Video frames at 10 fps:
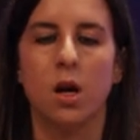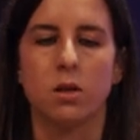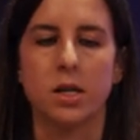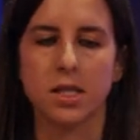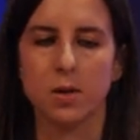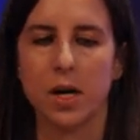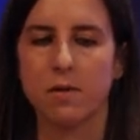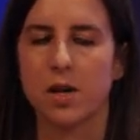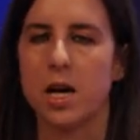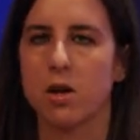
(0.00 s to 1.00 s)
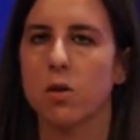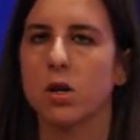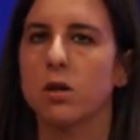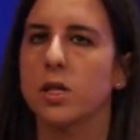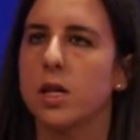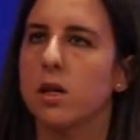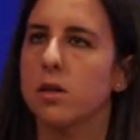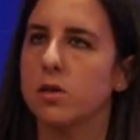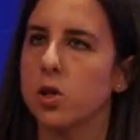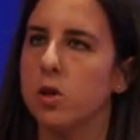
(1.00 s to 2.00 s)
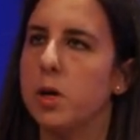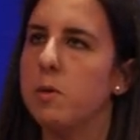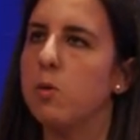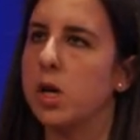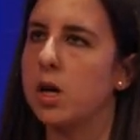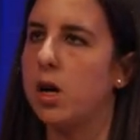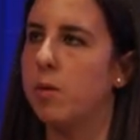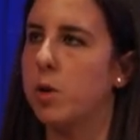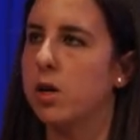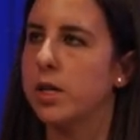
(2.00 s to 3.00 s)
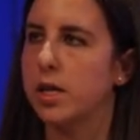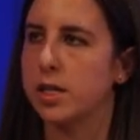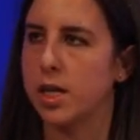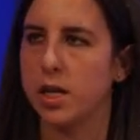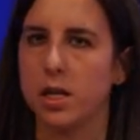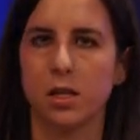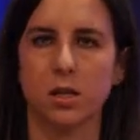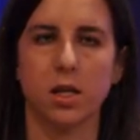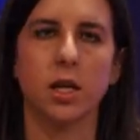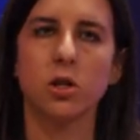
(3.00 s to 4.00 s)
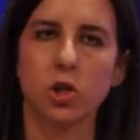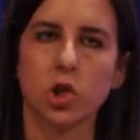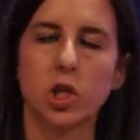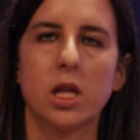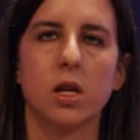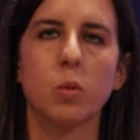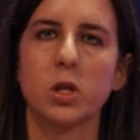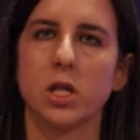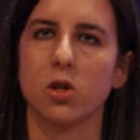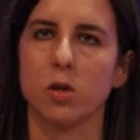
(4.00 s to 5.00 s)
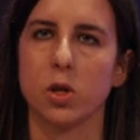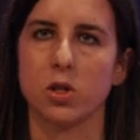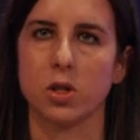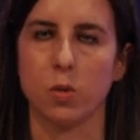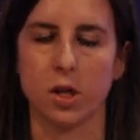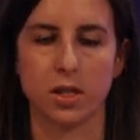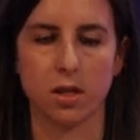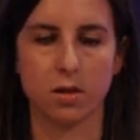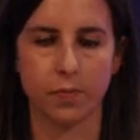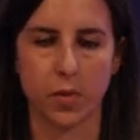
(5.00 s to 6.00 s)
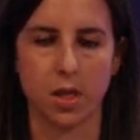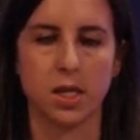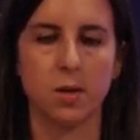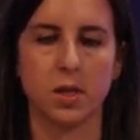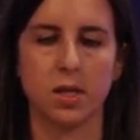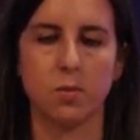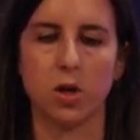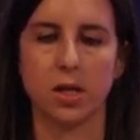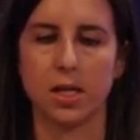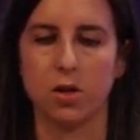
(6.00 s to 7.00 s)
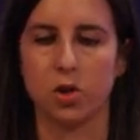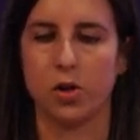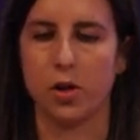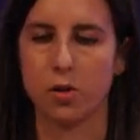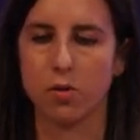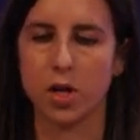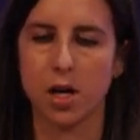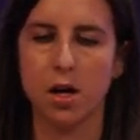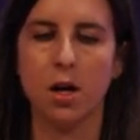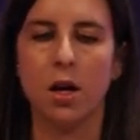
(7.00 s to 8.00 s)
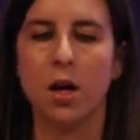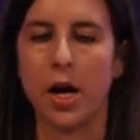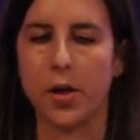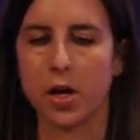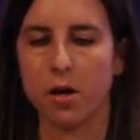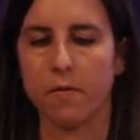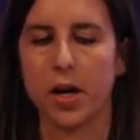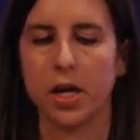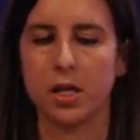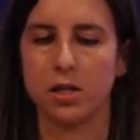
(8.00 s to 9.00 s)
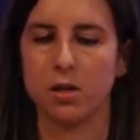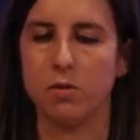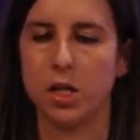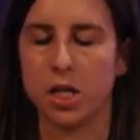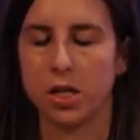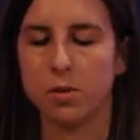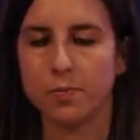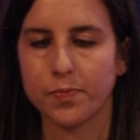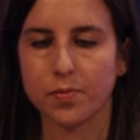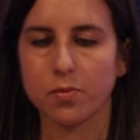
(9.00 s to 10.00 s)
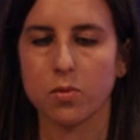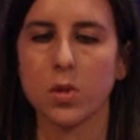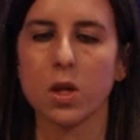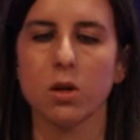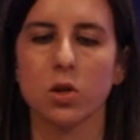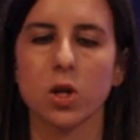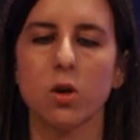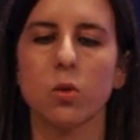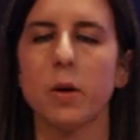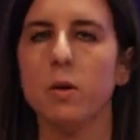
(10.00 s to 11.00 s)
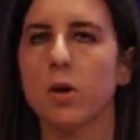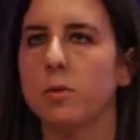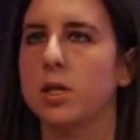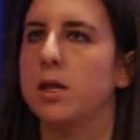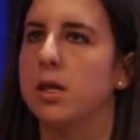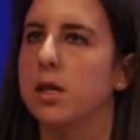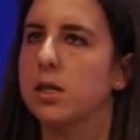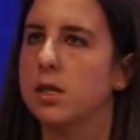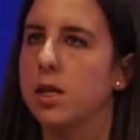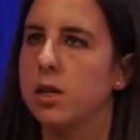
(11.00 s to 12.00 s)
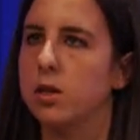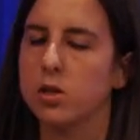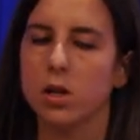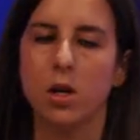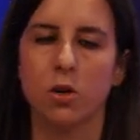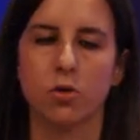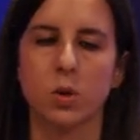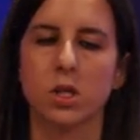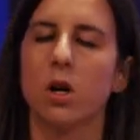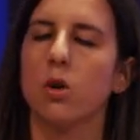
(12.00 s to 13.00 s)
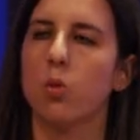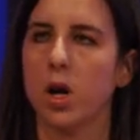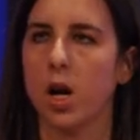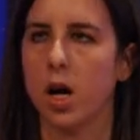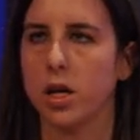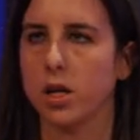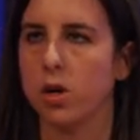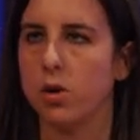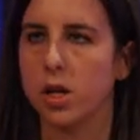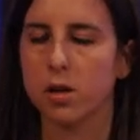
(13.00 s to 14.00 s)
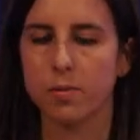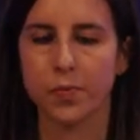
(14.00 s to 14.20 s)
Let's say we have categorical data. So maybe one column in our data set is the industry that a particular person works in. And to keep it simple, let's say there's only 3, healthcare, finance, and retail. So the way we represent this is through what's called one-hot encoding,